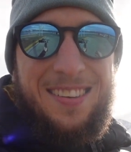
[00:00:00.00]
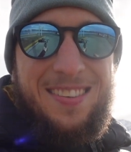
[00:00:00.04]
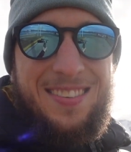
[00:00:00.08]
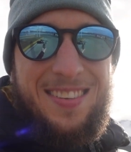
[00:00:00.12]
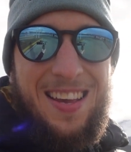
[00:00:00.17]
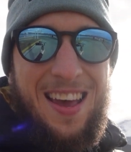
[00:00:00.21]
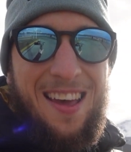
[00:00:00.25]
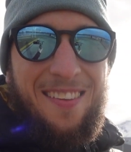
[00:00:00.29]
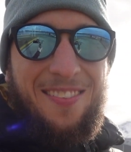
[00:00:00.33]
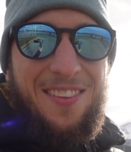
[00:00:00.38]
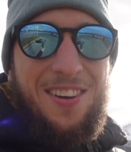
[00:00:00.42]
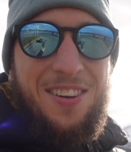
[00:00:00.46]

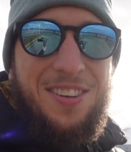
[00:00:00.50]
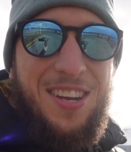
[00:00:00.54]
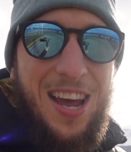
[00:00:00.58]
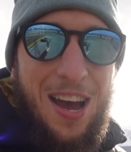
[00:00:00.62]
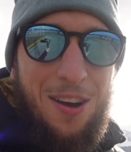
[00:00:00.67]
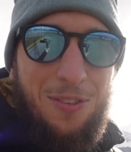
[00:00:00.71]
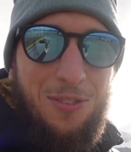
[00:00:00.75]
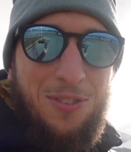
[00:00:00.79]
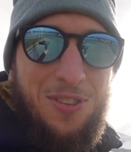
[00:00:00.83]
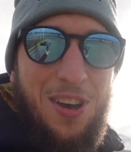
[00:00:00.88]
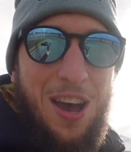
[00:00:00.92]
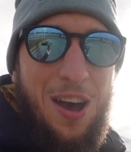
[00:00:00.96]
center
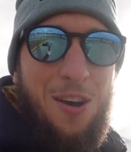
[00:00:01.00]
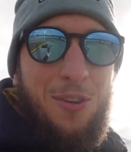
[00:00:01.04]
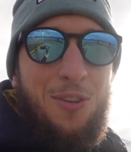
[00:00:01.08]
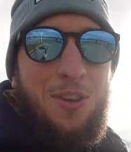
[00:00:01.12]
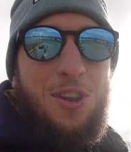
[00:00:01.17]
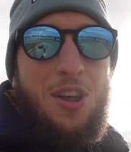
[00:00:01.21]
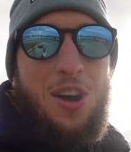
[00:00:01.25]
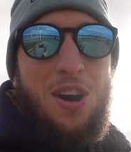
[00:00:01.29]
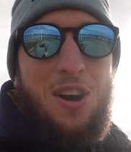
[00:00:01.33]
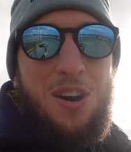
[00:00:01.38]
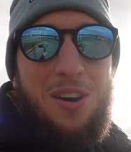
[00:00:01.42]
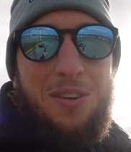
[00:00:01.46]
downtown
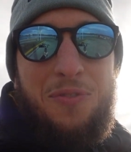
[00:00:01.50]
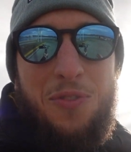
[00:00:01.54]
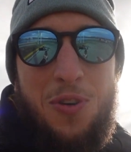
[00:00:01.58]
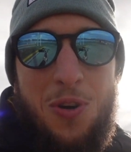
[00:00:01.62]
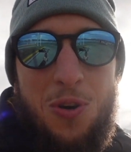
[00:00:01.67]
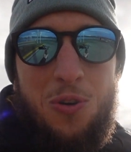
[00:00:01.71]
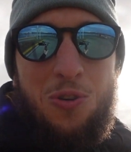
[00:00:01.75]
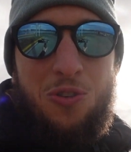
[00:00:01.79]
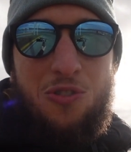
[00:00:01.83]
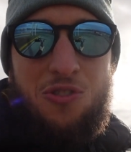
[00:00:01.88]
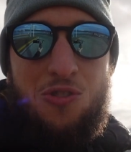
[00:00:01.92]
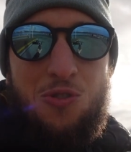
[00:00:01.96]
of
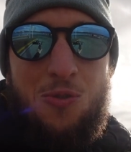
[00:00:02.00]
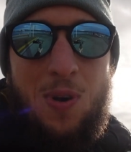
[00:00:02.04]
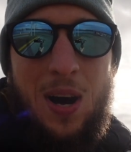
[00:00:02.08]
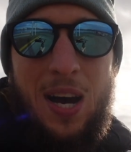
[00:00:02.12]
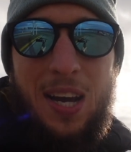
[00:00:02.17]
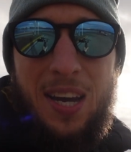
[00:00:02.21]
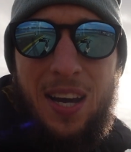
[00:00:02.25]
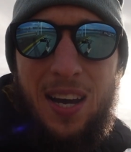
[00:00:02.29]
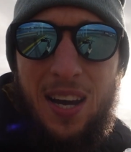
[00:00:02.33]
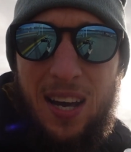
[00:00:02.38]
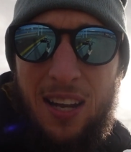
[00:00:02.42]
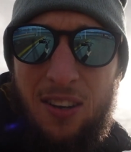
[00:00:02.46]
Ushuaia,